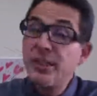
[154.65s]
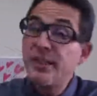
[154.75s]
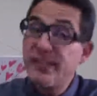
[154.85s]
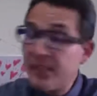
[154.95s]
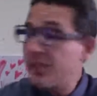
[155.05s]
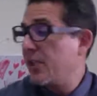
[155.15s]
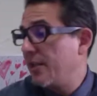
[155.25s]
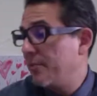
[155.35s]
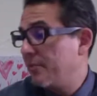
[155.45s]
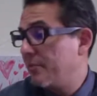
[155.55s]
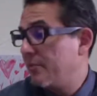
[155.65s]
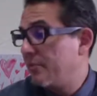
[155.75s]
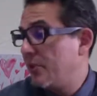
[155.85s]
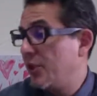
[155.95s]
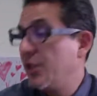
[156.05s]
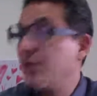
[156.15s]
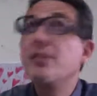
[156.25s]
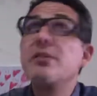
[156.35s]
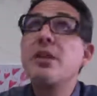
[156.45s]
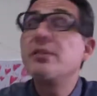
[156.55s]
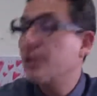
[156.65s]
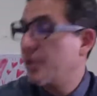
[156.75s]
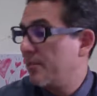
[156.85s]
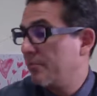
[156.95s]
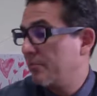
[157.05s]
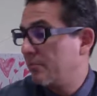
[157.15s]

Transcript: dissed him. She insulted him.